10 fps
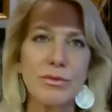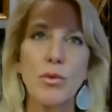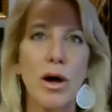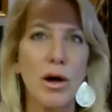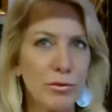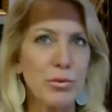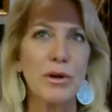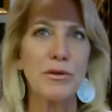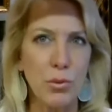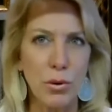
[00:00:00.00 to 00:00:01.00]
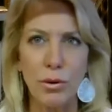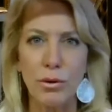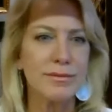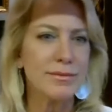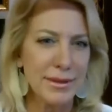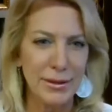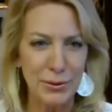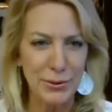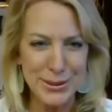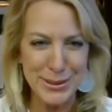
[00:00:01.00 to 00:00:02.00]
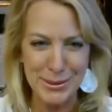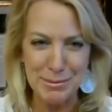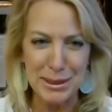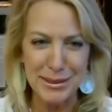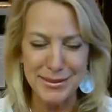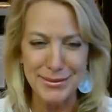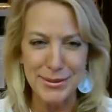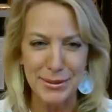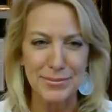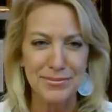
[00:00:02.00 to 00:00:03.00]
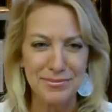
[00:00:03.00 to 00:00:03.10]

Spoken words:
12, 24, 36 months. So.